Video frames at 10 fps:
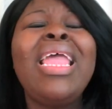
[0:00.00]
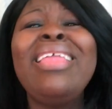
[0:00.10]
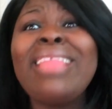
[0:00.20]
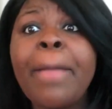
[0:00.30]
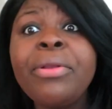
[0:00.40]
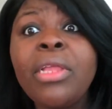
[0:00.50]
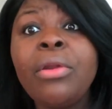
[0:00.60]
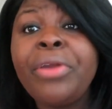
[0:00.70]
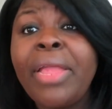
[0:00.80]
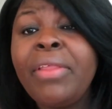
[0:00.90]
And that
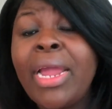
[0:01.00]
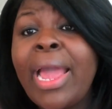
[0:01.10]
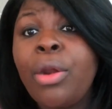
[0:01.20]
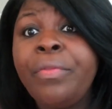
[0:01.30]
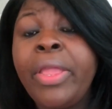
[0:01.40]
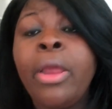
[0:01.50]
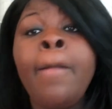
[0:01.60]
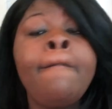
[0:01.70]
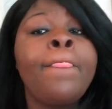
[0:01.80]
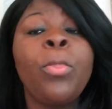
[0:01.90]
particular day that I got on
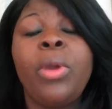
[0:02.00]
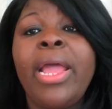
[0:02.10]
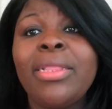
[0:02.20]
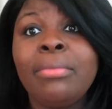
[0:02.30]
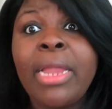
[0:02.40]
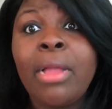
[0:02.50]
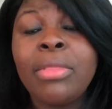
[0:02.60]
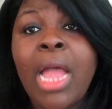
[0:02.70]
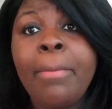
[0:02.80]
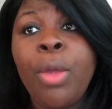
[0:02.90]
there, when I had some
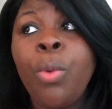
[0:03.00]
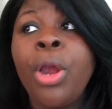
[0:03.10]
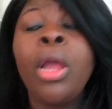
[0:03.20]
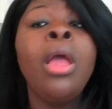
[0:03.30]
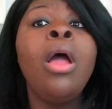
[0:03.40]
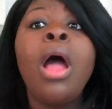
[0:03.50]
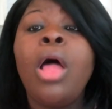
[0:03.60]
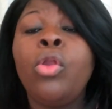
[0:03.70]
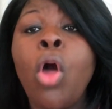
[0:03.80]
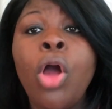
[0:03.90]
downtime at work,
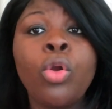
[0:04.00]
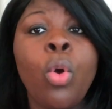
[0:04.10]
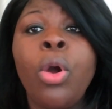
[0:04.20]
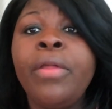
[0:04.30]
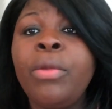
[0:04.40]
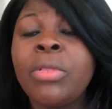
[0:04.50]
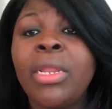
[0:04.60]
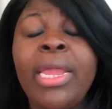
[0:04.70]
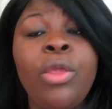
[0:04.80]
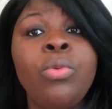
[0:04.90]
I logged on. It was
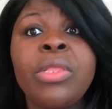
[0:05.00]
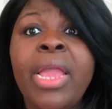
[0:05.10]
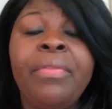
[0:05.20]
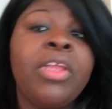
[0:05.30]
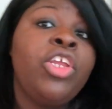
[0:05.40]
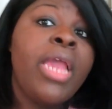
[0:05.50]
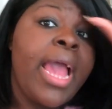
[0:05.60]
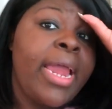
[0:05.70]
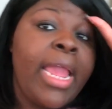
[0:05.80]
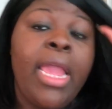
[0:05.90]
a lady who was saying that she
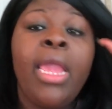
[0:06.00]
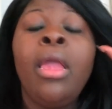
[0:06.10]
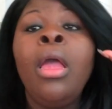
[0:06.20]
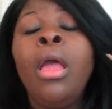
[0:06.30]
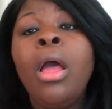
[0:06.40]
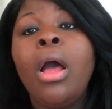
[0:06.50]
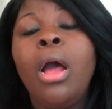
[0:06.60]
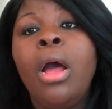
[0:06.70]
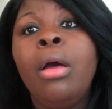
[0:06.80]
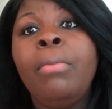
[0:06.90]
had a
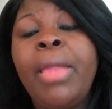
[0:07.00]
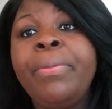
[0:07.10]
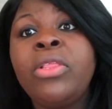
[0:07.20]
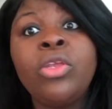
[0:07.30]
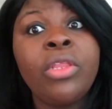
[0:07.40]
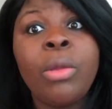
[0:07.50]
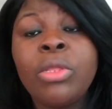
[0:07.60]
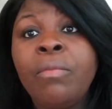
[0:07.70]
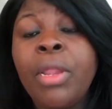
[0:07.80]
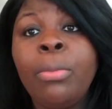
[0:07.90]
um, a position that
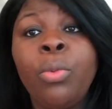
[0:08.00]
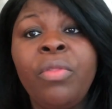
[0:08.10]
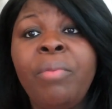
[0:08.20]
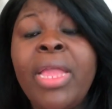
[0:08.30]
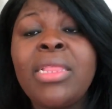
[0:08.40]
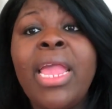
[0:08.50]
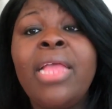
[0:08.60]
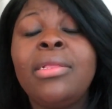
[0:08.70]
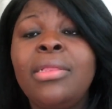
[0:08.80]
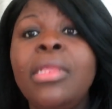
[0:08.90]
was available with Fancy
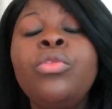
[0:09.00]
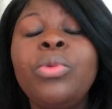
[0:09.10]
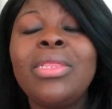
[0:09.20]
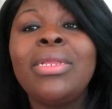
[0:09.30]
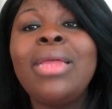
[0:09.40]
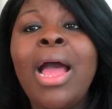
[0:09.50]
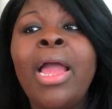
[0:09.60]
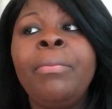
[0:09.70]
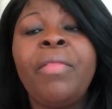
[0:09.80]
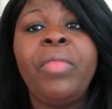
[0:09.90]
Hands because this was the
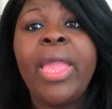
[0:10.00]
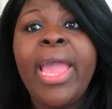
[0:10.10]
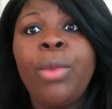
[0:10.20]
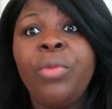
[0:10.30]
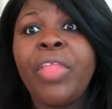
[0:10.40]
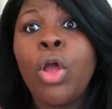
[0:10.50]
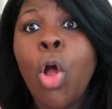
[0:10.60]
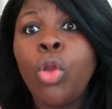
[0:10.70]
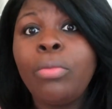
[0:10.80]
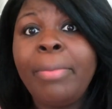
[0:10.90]
time that they had what they
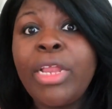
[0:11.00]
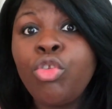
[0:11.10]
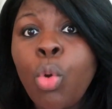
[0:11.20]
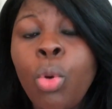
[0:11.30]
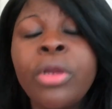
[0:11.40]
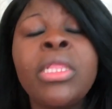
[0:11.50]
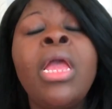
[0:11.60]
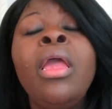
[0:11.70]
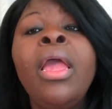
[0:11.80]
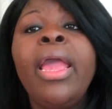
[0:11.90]
called mentors.
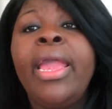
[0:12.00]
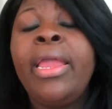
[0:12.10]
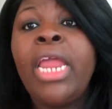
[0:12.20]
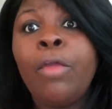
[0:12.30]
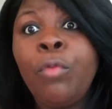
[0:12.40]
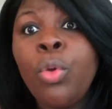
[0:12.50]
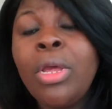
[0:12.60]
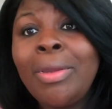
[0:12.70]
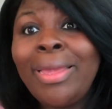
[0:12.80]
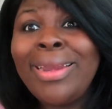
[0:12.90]
And if you
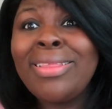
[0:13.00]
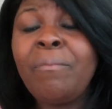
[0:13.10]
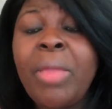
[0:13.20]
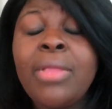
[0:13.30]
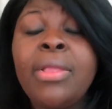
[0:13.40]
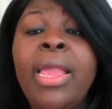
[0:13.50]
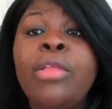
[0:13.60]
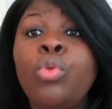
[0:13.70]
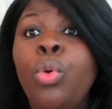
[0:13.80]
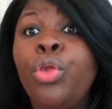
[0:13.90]
couldn't get into Fancy
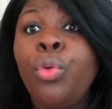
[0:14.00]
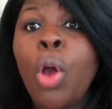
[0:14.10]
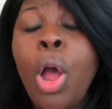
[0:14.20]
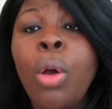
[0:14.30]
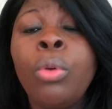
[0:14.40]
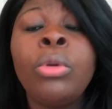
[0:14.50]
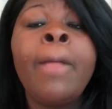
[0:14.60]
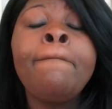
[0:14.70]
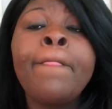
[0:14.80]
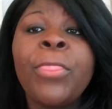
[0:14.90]
Hands on your
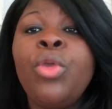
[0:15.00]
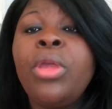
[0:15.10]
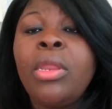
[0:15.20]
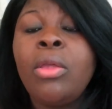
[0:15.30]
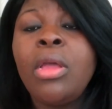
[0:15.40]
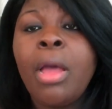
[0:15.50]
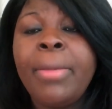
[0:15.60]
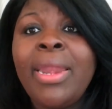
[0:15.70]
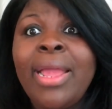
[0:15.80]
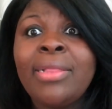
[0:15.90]
own, you could
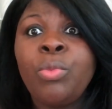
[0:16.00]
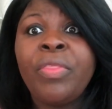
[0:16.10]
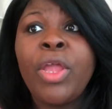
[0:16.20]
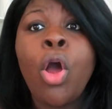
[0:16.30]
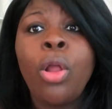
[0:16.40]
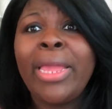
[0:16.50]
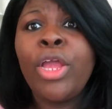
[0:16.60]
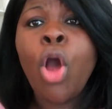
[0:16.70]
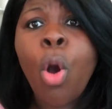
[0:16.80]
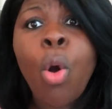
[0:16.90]
come in as what they call
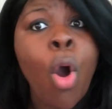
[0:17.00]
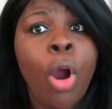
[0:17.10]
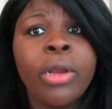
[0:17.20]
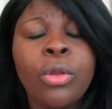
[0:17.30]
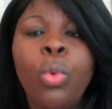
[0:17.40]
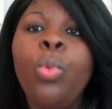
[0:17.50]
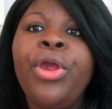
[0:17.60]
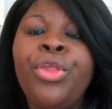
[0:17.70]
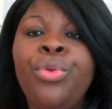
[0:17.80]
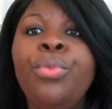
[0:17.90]
a cohort,
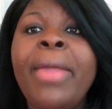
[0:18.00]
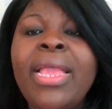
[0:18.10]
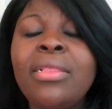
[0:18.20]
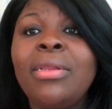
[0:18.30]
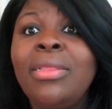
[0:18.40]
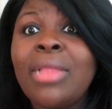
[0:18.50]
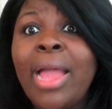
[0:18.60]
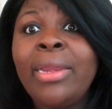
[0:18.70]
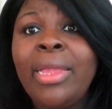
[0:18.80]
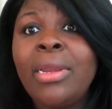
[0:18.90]
where you basically
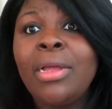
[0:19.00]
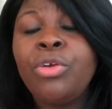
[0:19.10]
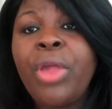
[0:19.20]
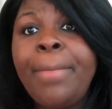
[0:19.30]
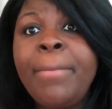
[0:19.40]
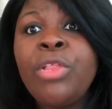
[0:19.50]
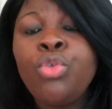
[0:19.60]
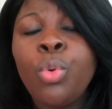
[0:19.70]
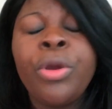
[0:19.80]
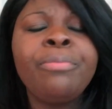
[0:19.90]
sign in under a
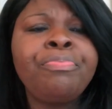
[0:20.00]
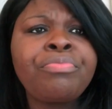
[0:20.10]
mentor.